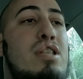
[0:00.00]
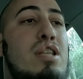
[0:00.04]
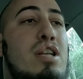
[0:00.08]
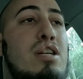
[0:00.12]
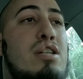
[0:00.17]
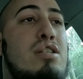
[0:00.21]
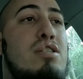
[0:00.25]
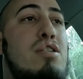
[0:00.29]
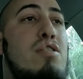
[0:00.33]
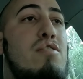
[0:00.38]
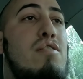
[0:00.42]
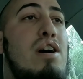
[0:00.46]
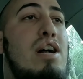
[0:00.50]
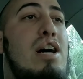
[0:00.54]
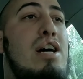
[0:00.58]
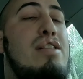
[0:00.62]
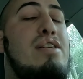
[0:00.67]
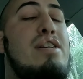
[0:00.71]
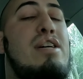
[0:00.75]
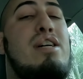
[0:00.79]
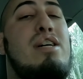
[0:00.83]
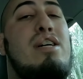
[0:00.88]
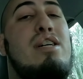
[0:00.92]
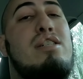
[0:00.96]
So what I
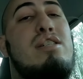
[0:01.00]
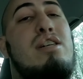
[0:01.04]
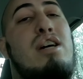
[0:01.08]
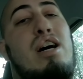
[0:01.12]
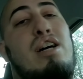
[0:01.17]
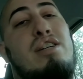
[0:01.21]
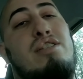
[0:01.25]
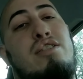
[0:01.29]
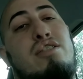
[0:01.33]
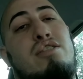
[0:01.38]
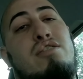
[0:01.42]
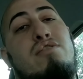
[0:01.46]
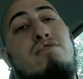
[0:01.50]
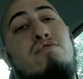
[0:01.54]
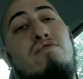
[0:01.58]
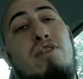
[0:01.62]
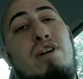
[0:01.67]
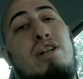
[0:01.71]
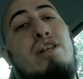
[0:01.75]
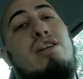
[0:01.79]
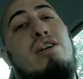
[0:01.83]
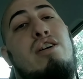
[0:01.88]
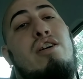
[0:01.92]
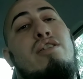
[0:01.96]
did is I just
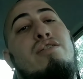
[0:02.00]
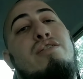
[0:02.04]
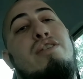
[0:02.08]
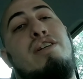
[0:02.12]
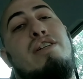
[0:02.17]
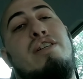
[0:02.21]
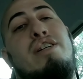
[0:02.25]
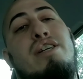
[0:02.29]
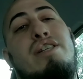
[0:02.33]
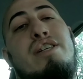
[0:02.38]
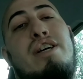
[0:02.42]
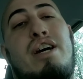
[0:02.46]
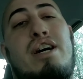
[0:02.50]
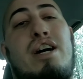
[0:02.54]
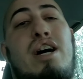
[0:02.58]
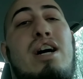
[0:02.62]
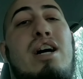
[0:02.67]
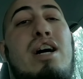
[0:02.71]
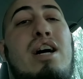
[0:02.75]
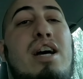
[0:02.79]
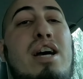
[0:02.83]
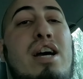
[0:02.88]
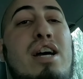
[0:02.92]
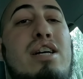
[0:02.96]
went underneath the
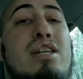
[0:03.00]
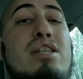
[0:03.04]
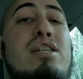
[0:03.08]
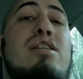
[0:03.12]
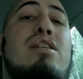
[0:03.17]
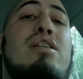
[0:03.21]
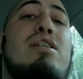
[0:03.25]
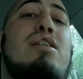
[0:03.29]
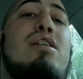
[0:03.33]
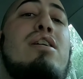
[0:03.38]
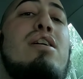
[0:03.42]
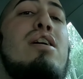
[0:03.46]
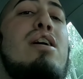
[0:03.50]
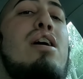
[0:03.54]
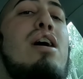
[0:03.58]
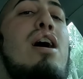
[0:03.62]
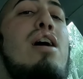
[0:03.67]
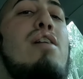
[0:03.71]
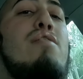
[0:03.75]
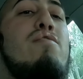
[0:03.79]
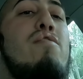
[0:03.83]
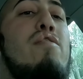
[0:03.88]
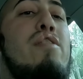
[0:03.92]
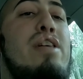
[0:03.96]
car again,
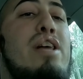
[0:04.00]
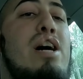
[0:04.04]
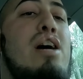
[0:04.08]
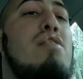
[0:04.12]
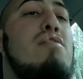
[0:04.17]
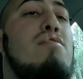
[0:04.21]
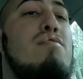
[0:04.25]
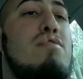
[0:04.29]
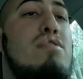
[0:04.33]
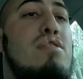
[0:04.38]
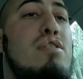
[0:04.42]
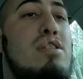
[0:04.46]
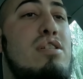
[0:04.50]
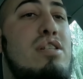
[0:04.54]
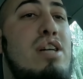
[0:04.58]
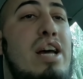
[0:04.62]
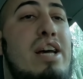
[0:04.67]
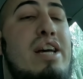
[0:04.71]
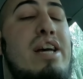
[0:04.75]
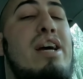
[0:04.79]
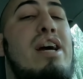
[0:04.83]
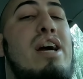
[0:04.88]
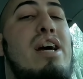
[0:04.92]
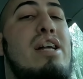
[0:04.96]
and without
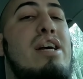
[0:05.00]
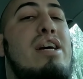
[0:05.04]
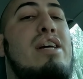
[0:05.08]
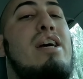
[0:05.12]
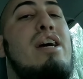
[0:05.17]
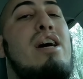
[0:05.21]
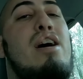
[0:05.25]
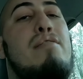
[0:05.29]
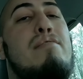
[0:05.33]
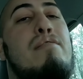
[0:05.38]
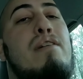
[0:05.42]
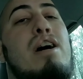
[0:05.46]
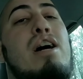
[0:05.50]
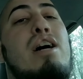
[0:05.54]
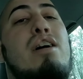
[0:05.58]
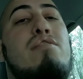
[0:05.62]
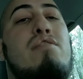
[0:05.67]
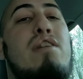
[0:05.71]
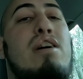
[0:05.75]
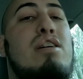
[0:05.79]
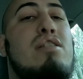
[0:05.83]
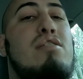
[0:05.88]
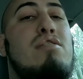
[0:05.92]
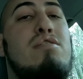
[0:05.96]
taking anything apart, I
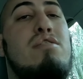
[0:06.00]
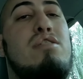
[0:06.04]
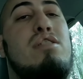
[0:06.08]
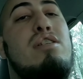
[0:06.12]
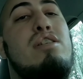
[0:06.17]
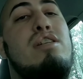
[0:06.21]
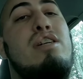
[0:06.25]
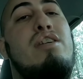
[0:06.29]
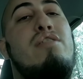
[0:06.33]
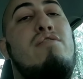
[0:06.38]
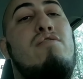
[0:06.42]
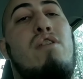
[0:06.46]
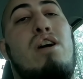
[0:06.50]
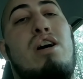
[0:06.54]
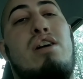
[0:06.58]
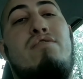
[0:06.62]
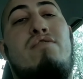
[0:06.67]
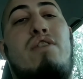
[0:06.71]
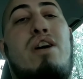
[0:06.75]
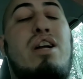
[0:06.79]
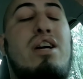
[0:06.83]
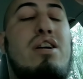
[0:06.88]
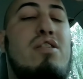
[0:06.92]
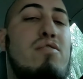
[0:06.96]
tried to see
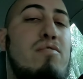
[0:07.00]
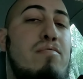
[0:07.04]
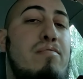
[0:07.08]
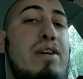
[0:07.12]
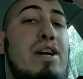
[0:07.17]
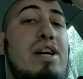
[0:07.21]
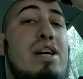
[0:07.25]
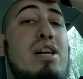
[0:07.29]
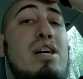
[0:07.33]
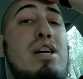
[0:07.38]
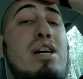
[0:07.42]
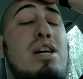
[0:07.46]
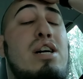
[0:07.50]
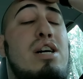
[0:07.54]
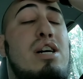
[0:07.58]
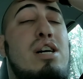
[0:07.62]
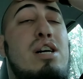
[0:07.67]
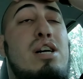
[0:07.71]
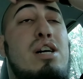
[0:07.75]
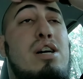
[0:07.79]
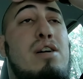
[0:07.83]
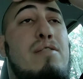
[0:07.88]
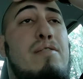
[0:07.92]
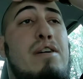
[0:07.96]
what it could be.
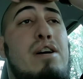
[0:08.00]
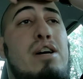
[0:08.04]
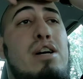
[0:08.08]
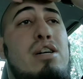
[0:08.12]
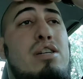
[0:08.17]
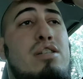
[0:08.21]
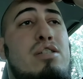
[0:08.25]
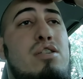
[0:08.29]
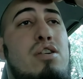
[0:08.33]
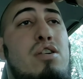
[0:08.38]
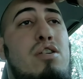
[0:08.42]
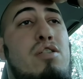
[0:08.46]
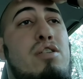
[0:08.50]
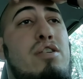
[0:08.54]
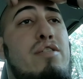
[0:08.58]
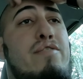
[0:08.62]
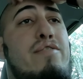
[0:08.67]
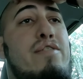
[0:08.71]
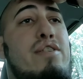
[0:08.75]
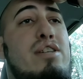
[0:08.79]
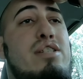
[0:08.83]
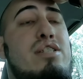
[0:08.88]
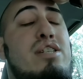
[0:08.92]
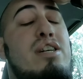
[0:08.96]
So the
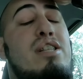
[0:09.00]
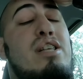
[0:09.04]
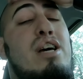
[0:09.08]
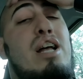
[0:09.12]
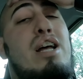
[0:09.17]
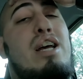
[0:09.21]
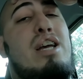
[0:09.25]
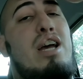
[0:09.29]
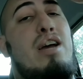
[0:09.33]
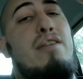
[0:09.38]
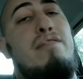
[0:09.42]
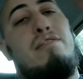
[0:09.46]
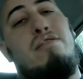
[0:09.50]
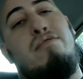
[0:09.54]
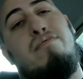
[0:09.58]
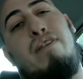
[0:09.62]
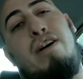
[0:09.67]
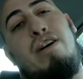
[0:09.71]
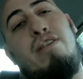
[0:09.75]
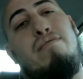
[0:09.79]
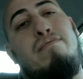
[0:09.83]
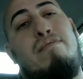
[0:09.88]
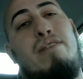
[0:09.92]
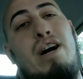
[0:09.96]
first thing that came to
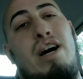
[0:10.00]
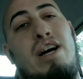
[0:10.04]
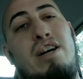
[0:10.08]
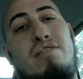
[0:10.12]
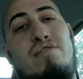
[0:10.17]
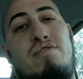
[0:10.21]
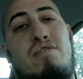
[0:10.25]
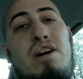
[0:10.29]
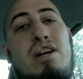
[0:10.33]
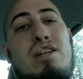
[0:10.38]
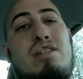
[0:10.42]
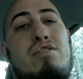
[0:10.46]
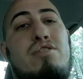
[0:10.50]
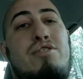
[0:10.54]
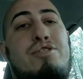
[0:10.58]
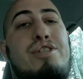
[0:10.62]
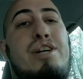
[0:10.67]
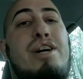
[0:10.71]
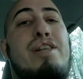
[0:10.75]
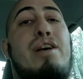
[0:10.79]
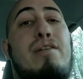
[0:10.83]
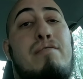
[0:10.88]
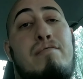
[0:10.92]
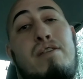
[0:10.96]
my mind was to
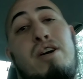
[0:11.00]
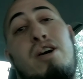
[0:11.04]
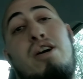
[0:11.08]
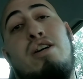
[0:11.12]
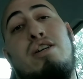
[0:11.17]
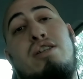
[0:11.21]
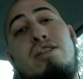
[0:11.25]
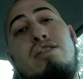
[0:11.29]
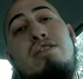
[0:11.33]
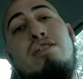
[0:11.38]
check the plug.